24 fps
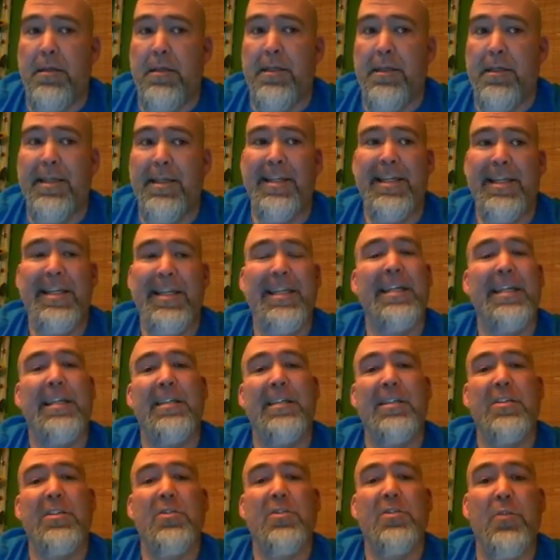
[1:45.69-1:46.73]
get any
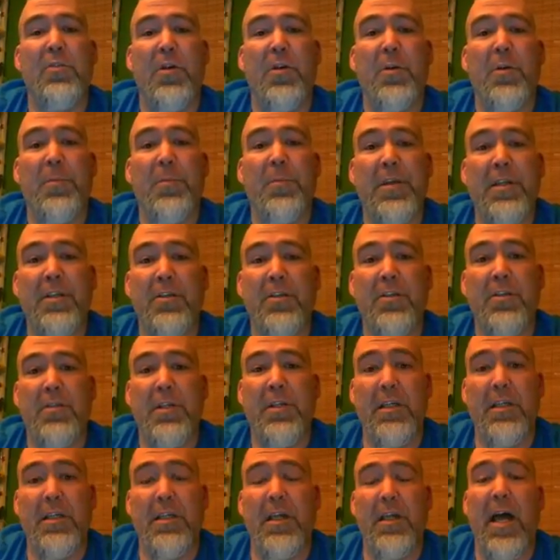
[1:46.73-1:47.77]
additional help that you
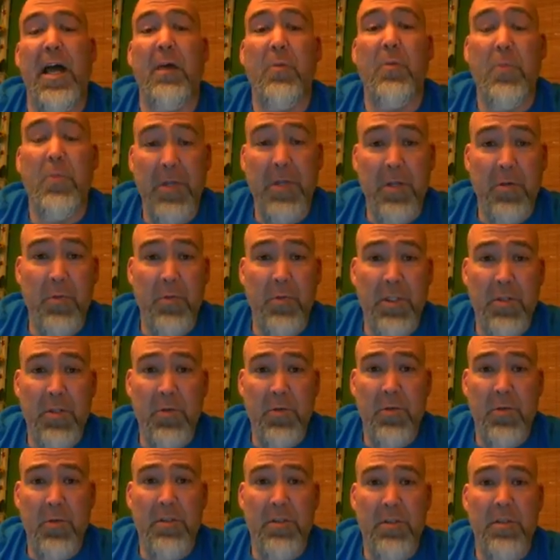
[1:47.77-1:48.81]
need. I will be a
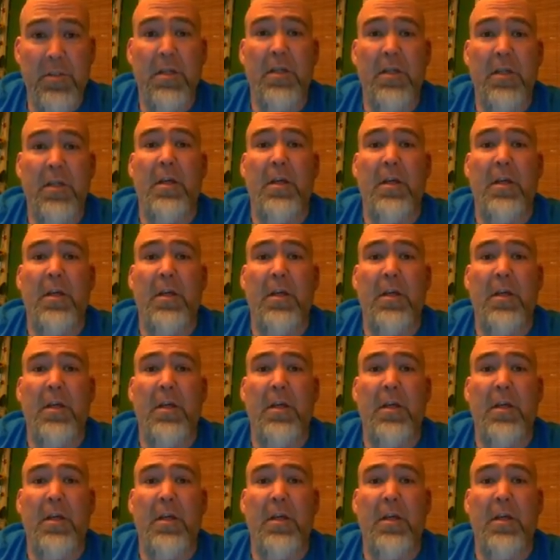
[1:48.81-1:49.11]
resource.